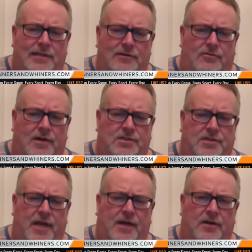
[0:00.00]
Crush
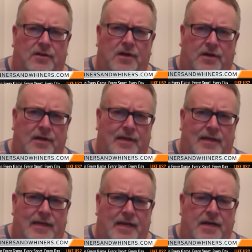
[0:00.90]
taking a look
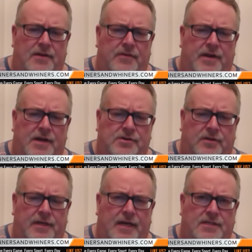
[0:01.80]
into the
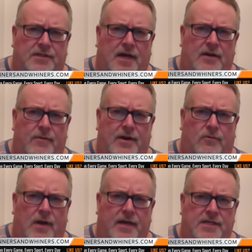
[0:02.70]
National League as the Colorado
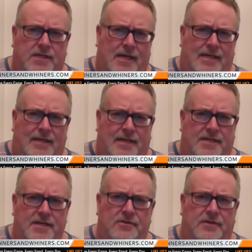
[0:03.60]
Rockies
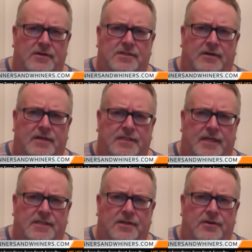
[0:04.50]
continue their series
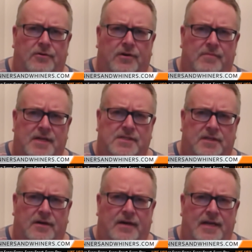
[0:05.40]
against the New York Mets
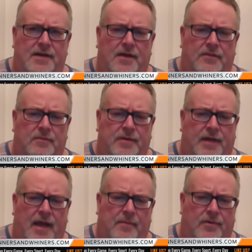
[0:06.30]
there in the
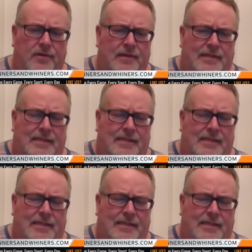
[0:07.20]
Big Apple.